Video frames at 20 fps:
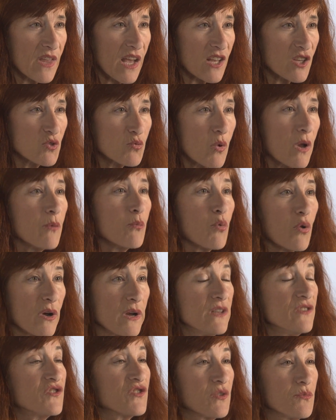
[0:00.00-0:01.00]
that's when
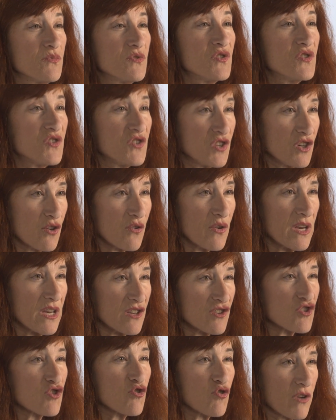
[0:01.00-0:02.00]
we're in some
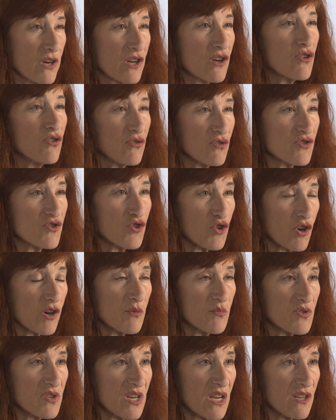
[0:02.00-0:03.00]
serious critical
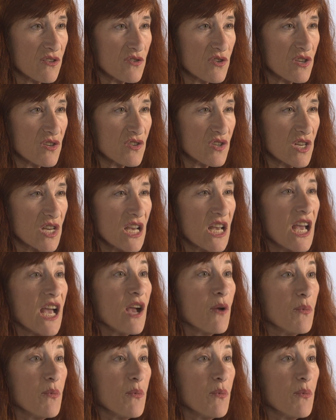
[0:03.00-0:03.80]
circumstances